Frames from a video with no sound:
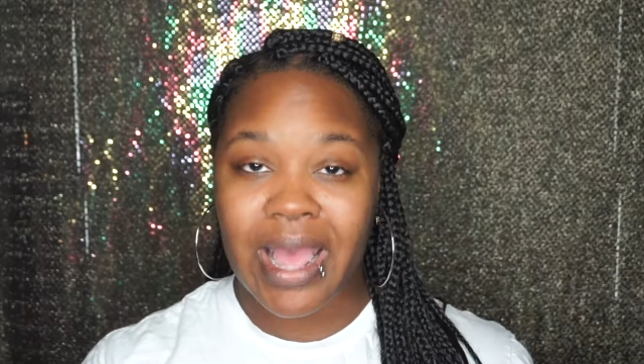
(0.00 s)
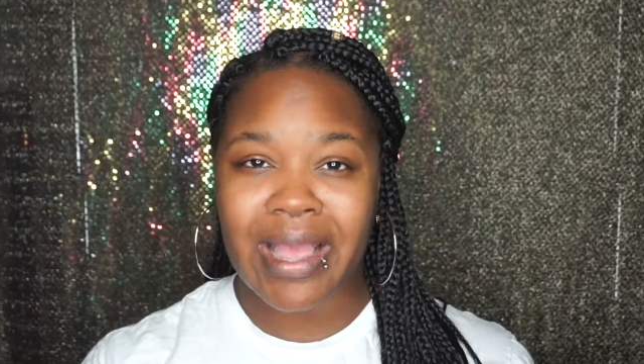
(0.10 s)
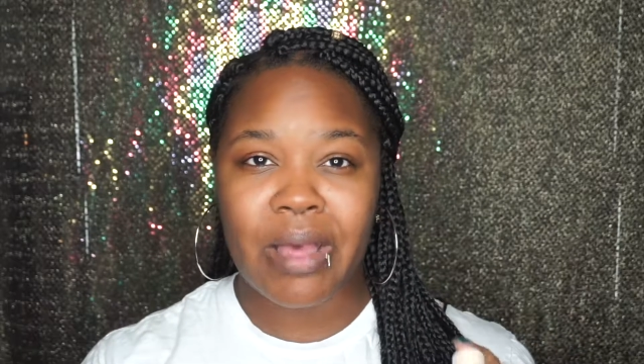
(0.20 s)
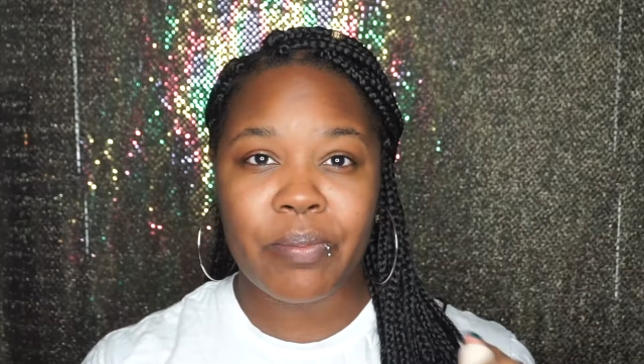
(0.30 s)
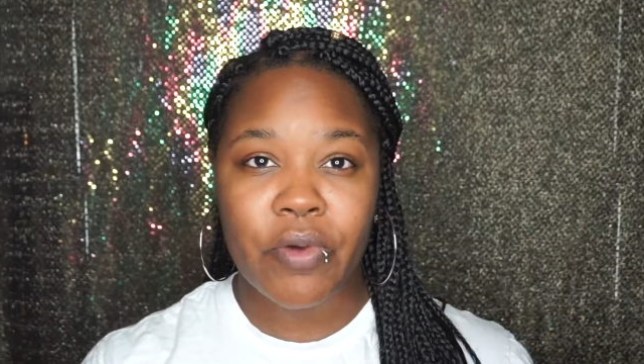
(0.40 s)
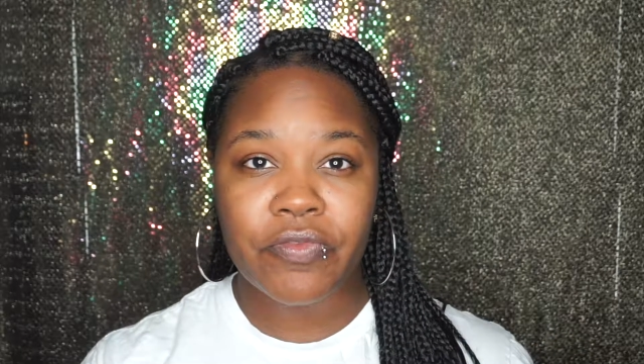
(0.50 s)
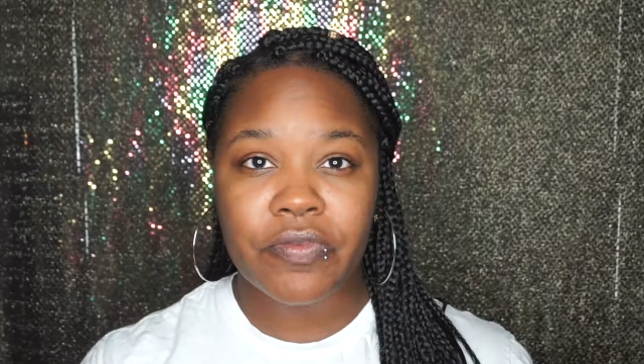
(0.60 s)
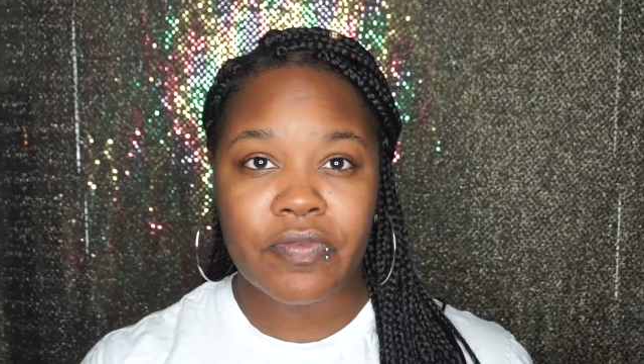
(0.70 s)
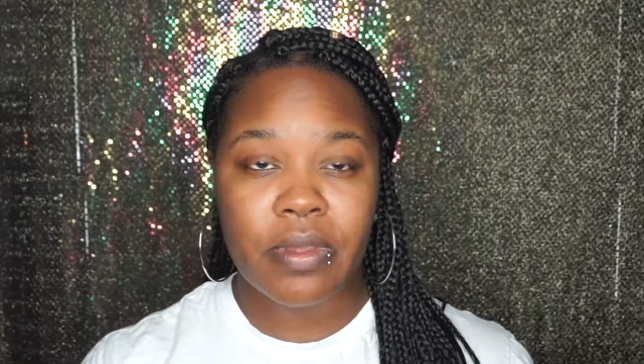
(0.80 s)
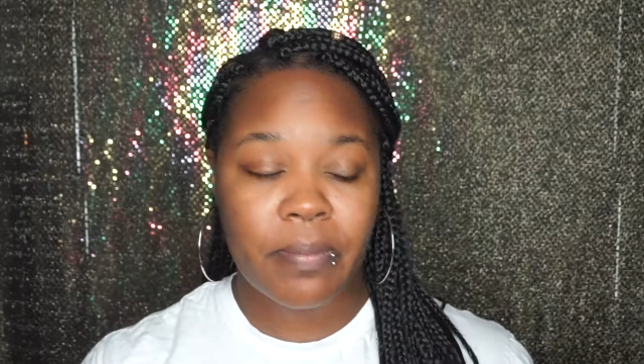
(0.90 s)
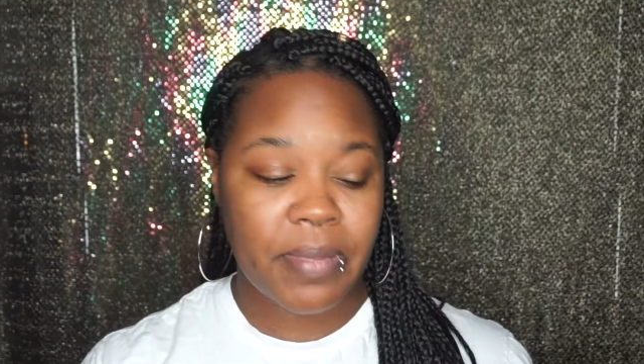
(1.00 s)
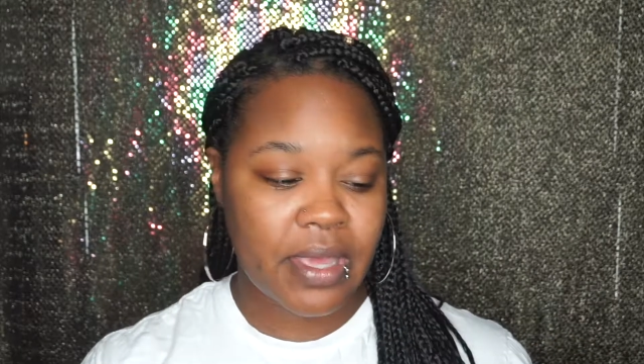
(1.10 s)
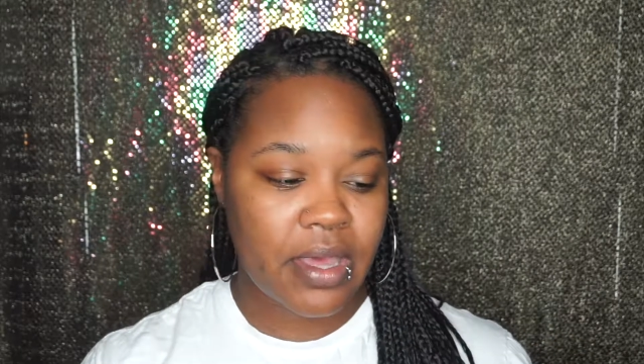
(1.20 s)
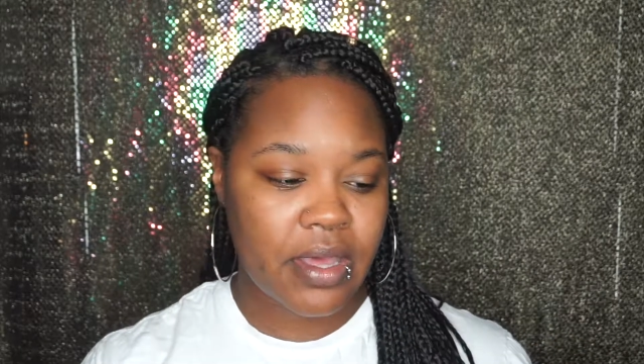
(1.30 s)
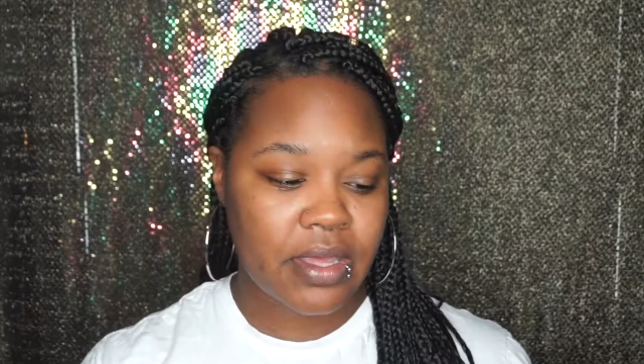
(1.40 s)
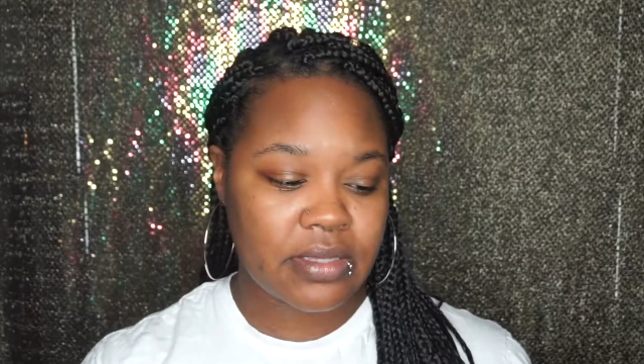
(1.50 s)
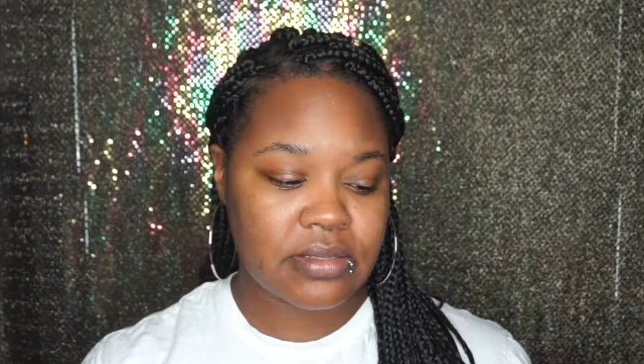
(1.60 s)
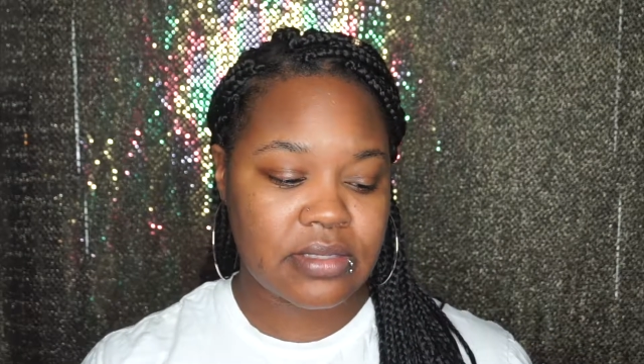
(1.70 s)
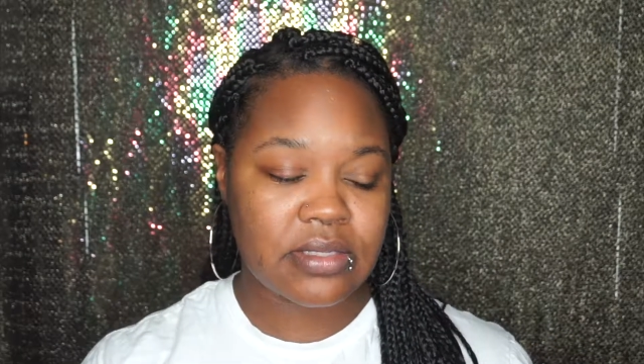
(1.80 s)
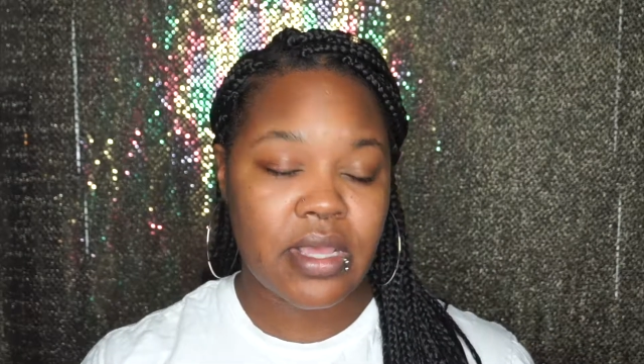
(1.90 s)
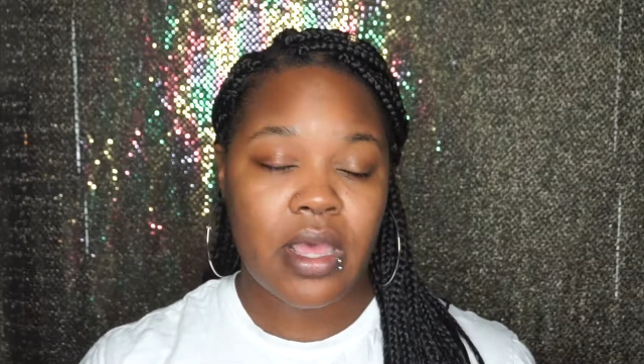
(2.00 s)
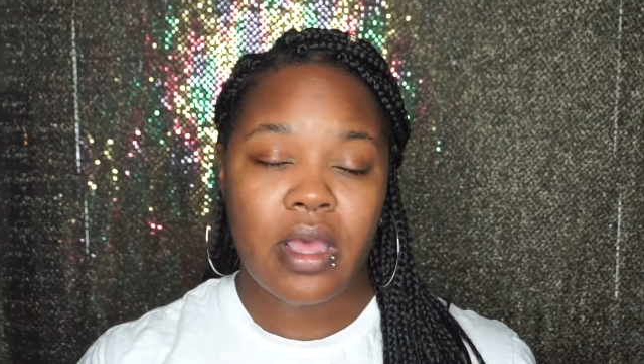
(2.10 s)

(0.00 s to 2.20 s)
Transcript: I got both of them because